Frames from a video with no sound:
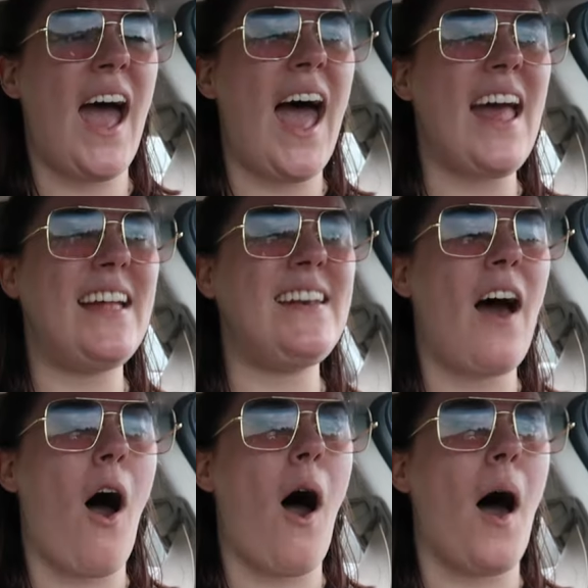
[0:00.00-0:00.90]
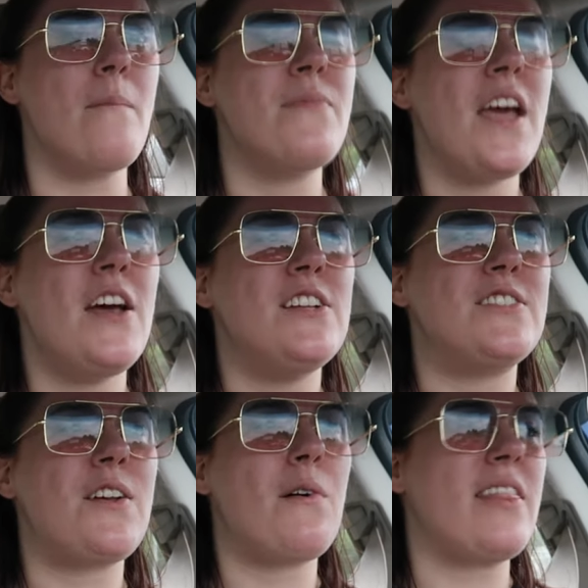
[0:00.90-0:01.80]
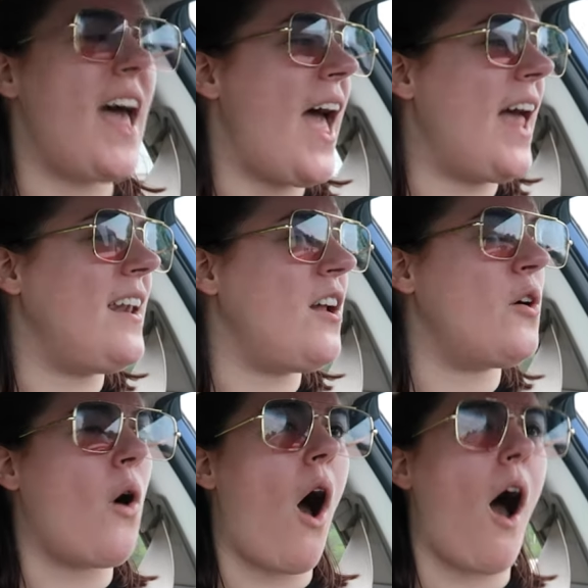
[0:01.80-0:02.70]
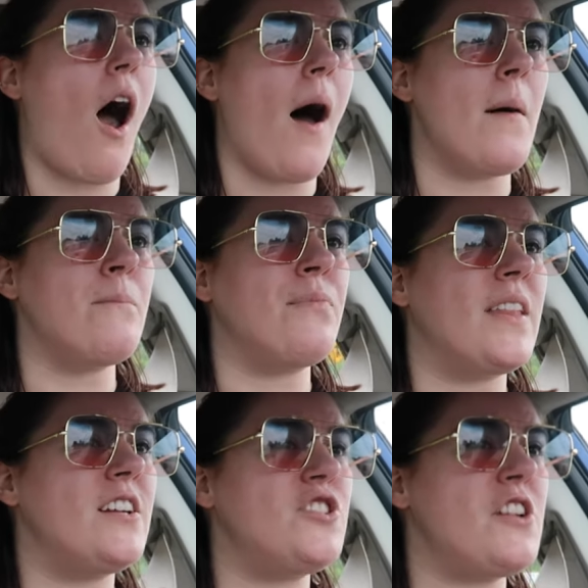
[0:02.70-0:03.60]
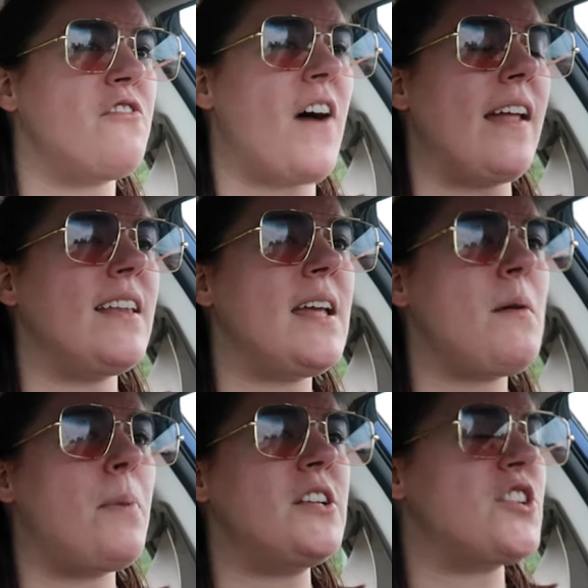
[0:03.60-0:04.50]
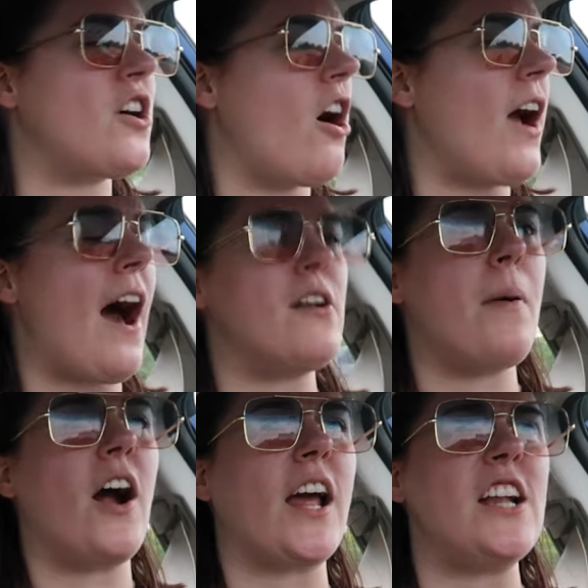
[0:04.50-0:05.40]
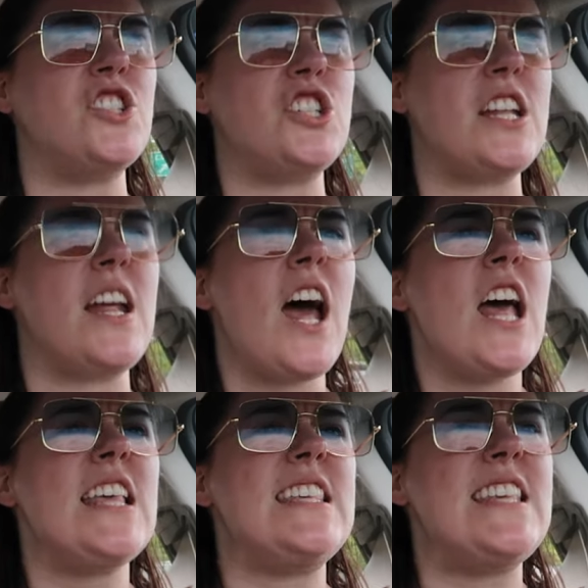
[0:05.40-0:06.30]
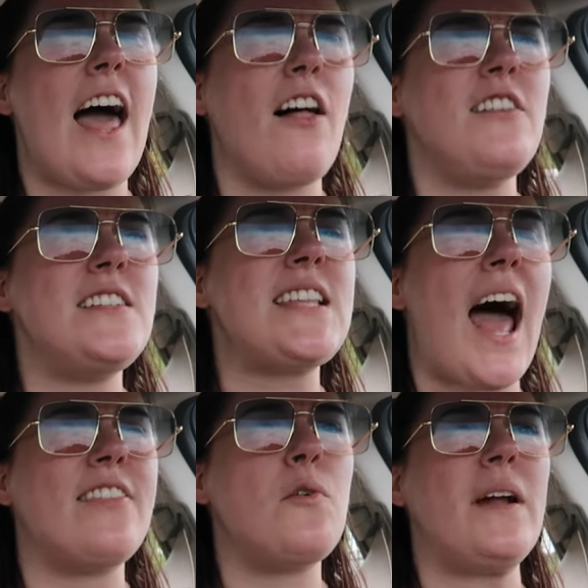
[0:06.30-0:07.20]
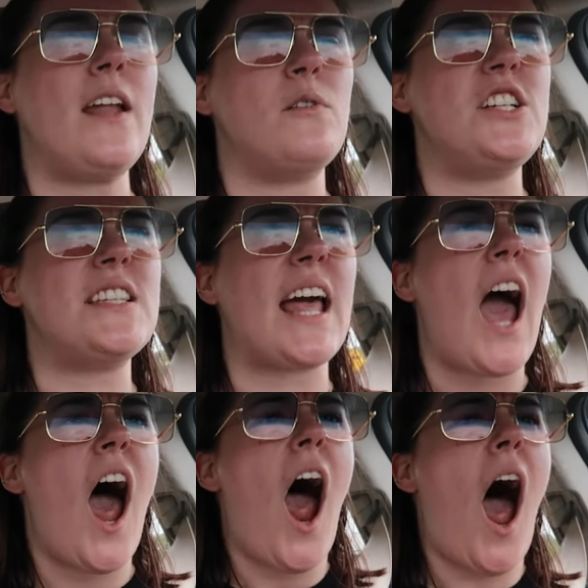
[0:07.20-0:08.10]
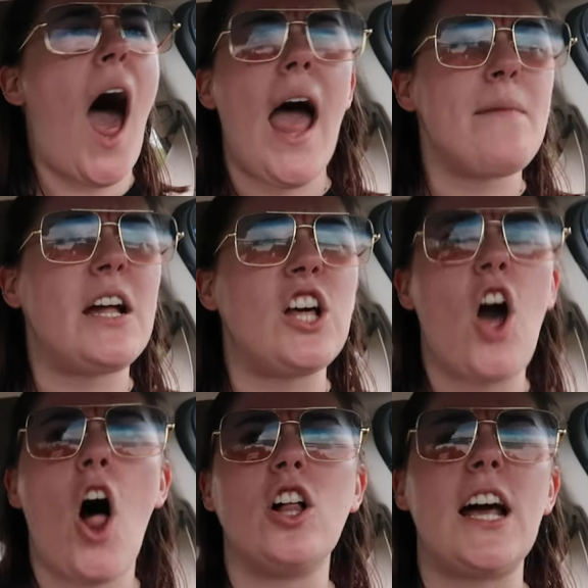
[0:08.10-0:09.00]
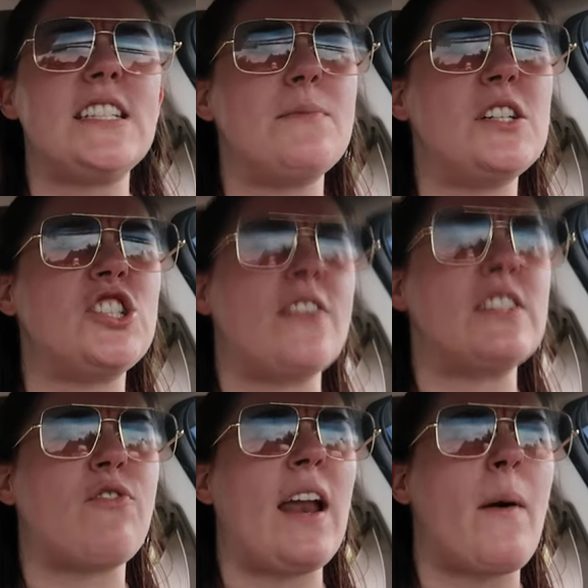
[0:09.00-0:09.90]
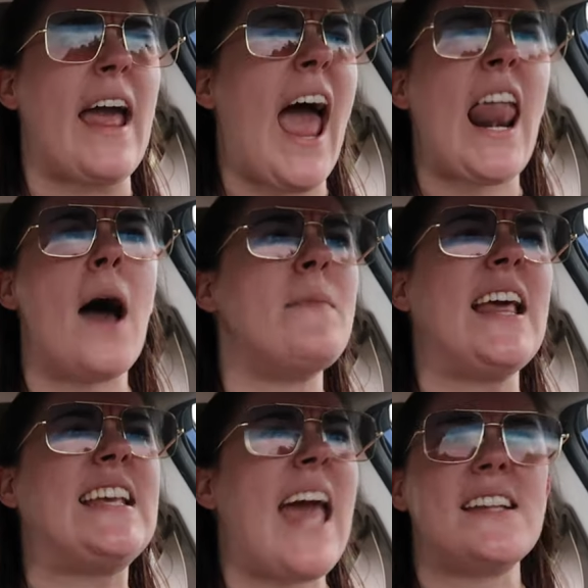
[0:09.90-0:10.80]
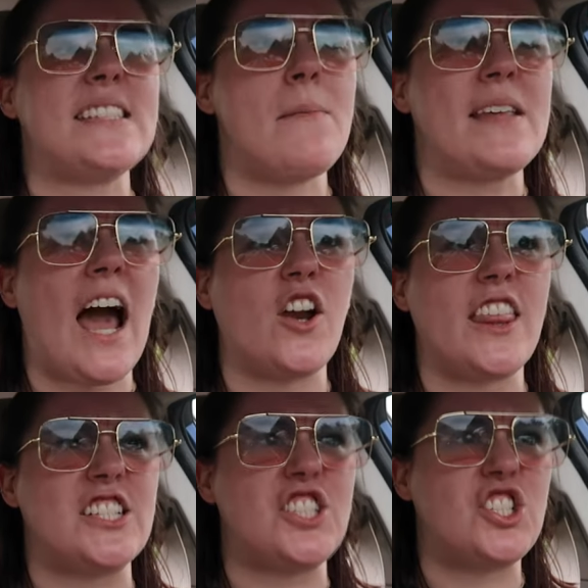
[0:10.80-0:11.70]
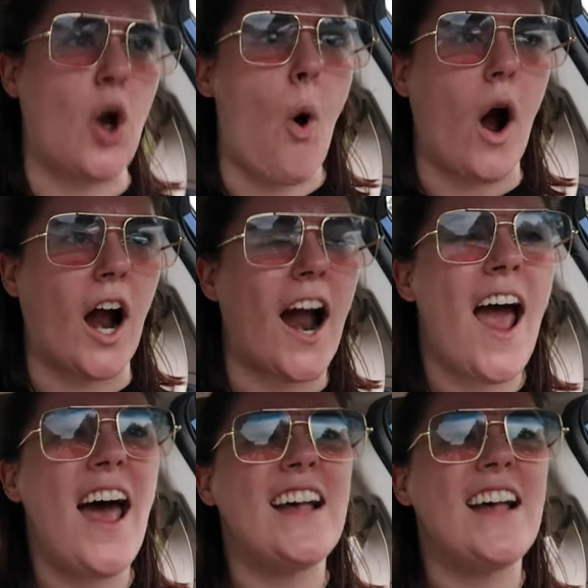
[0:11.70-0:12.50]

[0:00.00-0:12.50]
And so then she finally puts her car out of park, and she yells at the window, and she's like, I'm gonna call customer service right away, and I'm gonna get something out of this store.